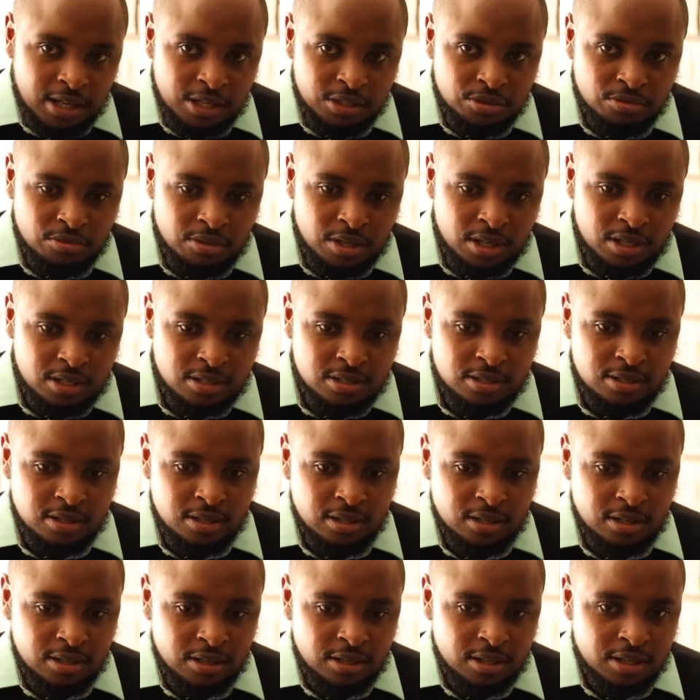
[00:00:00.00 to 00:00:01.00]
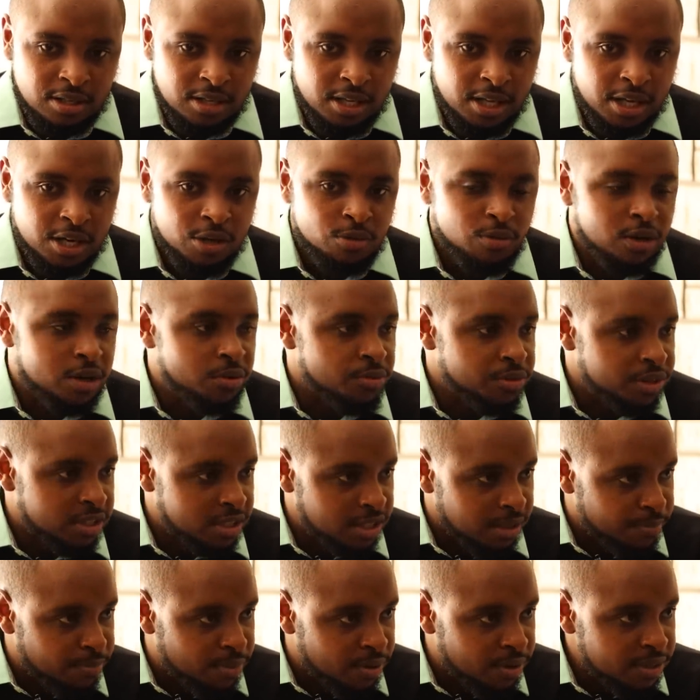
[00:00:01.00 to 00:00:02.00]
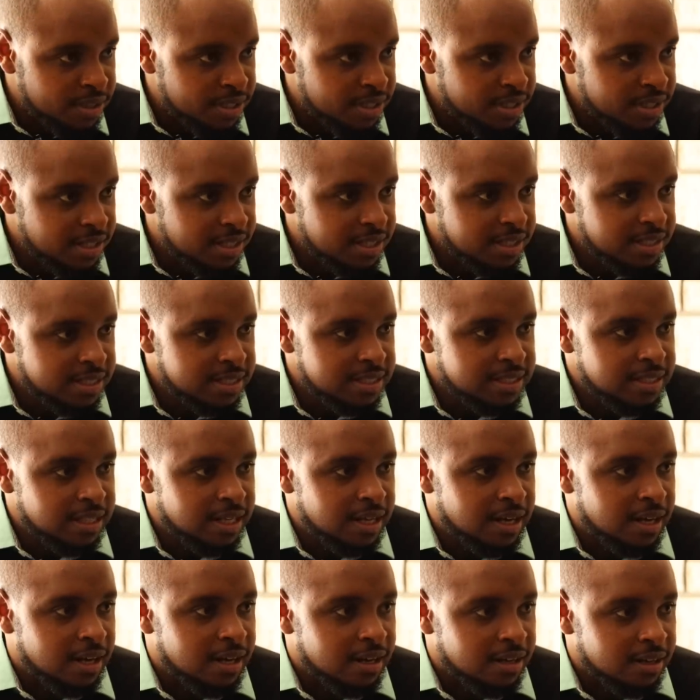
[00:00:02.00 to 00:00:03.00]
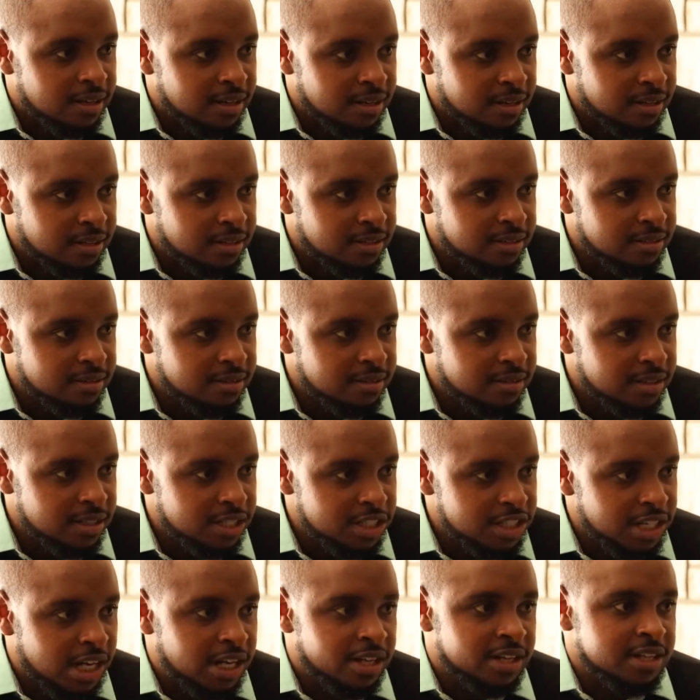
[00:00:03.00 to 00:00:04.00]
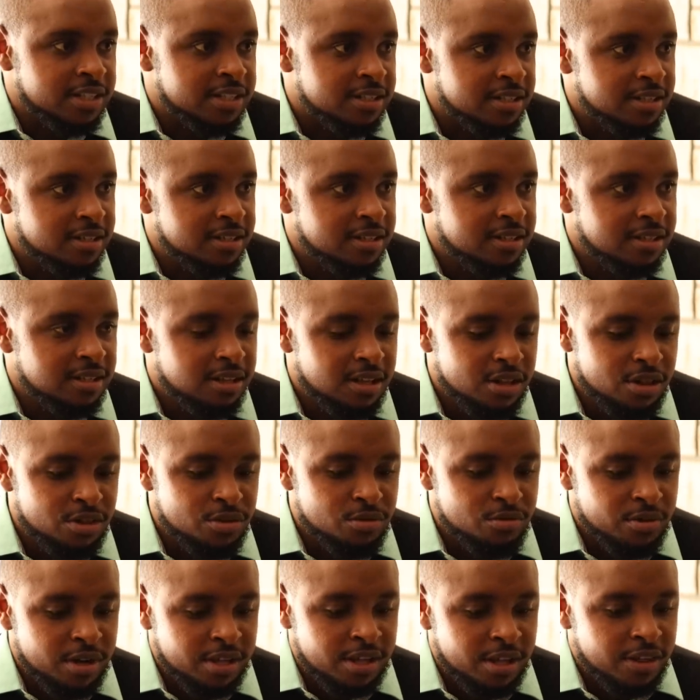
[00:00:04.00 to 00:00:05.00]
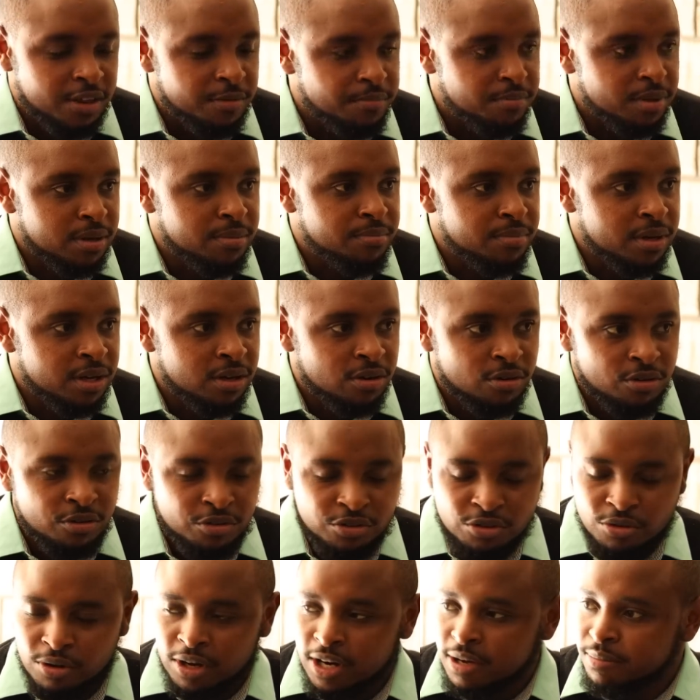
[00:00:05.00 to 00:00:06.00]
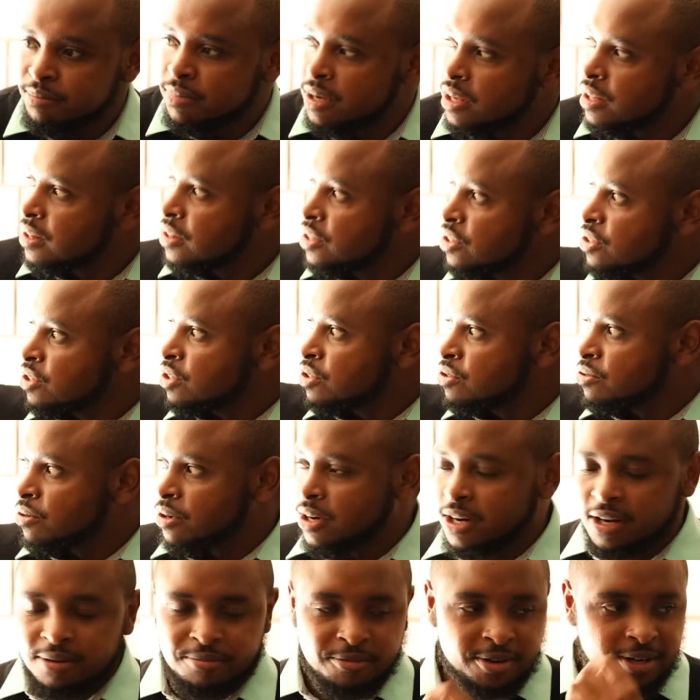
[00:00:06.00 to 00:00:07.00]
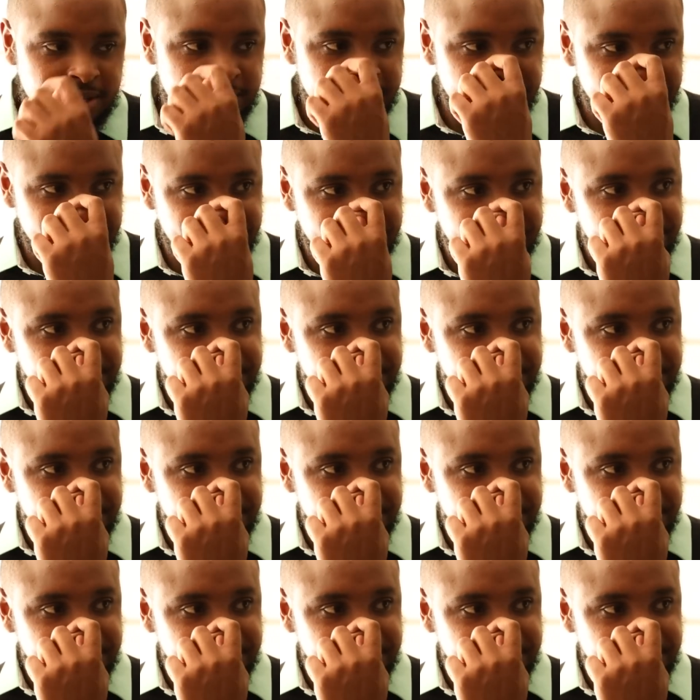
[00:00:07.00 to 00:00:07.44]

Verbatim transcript: so that anyone with support can channel it through either the pay bill or your number. This is your camera.